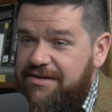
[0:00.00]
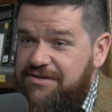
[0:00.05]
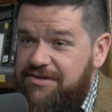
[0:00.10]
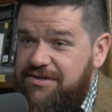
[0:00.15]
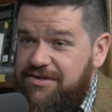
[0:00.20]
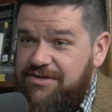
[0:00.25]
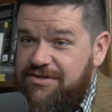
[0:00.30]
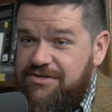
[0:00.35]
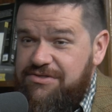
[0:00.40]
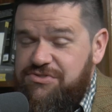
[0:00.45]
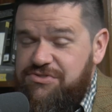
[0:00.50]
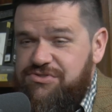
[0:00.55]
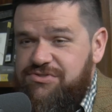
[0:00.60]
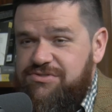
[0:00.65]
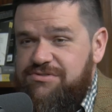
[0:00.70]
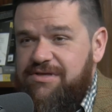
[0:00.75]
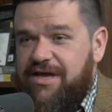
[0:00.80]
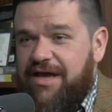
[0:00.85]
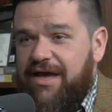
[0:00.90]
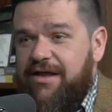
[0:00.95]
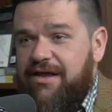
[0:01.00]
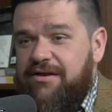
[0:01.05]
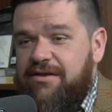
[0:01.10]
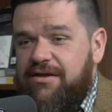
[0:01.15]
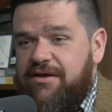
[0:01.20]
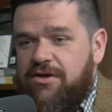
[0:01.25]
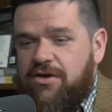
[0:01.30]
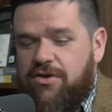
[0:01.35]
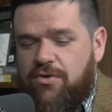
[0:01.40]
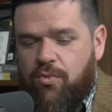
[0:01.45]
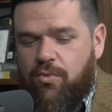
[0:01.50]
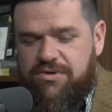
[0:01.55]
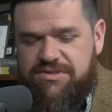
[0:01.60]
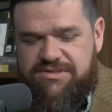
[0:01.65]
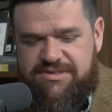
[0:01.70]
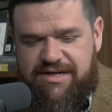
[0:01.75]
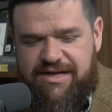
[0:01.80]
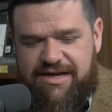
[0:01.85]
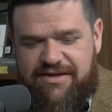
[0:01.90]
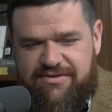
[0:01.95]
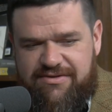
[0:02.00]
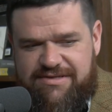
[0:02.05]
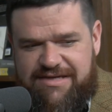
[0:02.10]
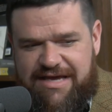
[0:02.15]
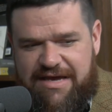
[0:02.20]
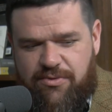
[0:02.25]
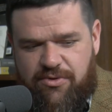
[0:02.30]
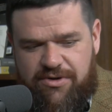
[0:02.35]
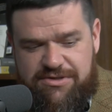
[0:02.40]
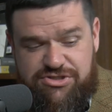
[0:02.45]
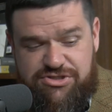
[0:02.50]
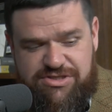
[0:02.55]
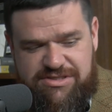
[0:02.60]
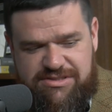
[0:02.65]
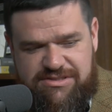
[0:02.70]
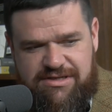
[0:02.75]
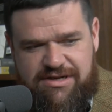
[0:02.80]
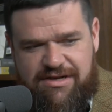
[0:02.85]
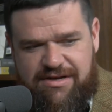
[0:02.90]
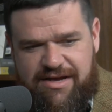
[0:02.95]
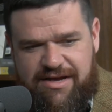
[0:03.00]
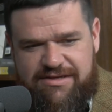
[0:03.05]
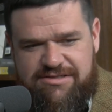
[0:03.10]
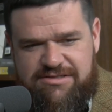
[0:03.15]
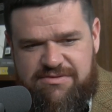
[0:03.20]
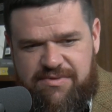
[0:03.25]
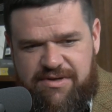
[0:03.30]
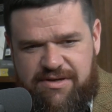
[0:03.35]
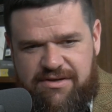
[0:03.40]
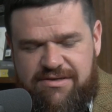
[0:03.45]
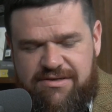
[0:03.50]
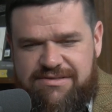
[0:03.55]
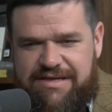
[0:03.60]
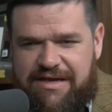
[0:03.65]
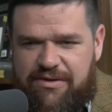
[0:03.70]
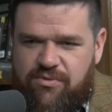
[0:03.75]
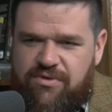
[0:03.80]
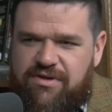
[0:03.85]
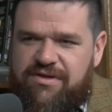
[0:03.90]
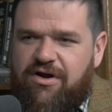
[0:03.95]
and and we're sitting at the table and she's sitting next to me because like